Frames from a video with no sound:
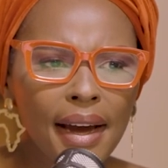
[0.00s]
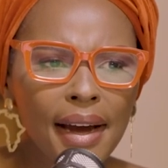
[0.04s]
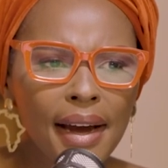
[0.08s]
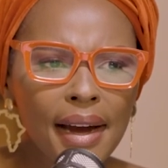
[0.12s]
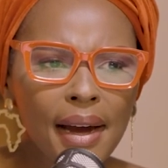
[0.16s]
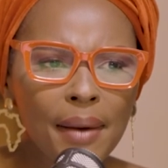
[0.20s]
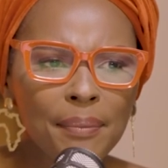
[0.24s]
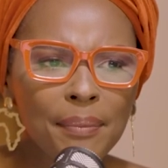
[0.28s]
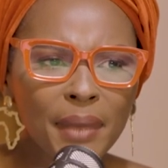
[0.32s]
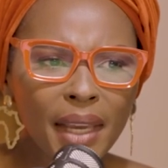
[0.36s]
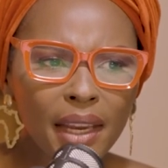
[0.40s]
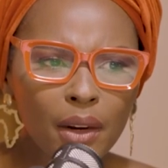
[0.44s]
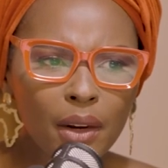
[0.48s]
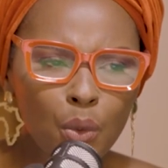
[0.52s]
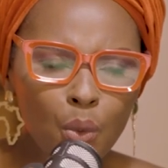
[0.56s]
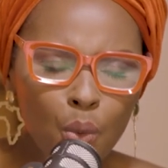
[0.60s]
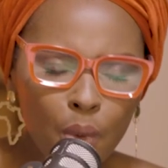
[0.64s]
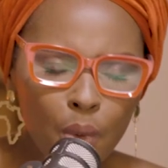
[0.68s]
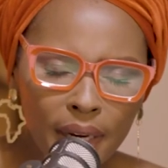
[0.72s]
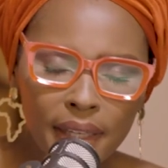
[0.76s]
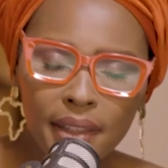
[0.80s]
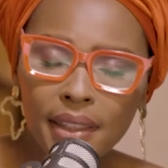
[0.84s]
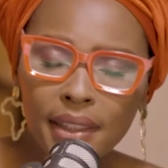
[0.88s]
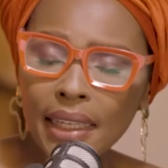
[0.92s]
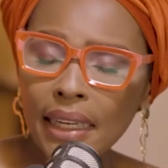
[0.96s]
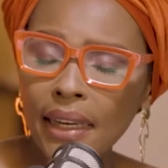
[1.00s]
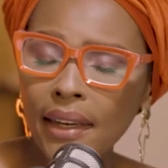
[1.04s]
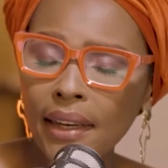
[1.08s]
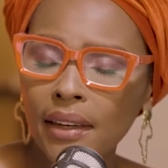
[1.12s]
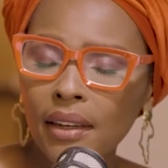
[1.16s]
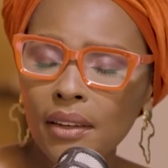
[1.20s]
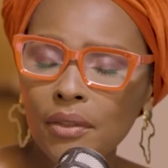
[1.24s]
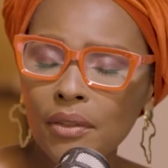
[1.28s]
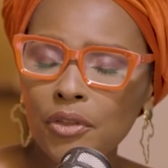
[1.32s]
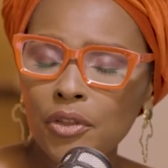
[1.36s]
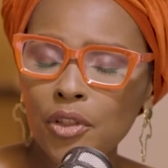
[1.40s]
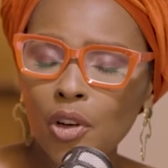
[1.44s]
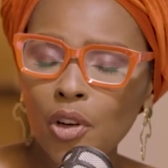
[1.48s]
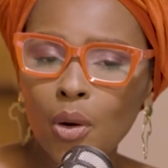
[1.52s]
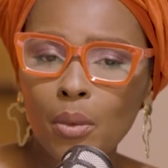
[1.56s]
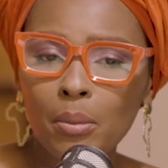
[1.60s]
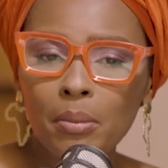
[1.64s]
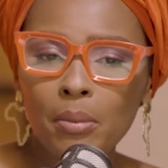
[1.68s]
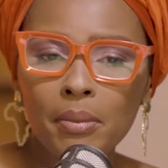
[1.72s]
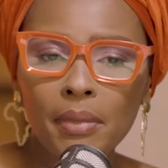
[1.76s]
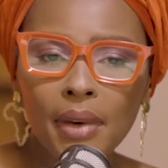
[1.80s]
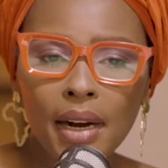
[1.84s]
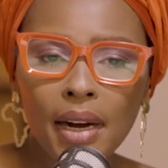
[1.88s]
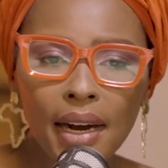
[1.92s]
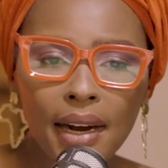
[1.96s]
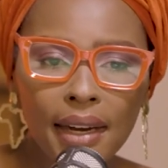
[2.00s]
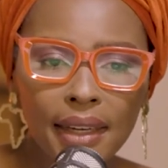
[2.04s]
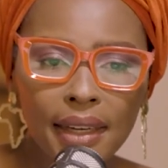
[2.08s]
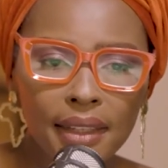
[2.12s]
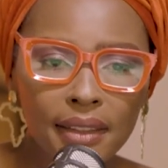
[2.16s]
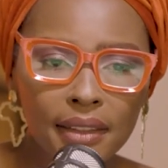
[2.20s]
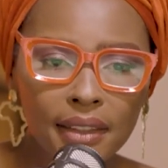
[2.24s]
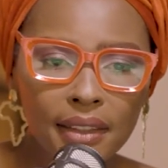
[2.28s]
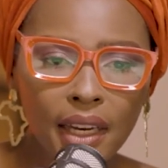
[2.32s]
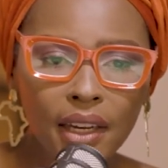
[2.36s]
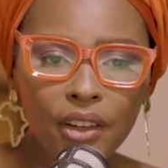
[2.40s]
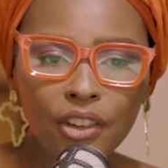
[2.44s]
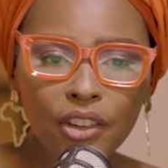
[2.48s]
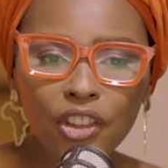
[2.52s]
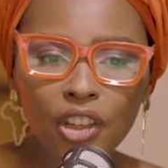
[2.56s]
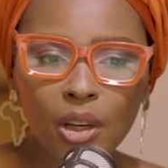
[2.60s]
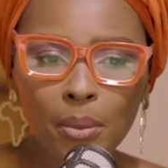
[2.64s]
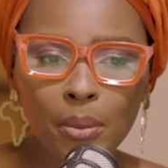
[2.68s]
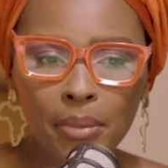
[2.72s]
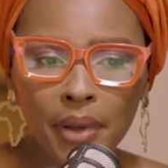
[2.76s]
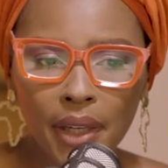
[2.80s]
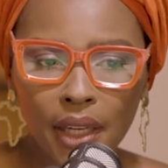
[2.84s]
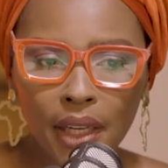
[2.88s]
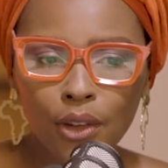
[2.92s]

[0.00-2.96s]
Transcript: and went in from internship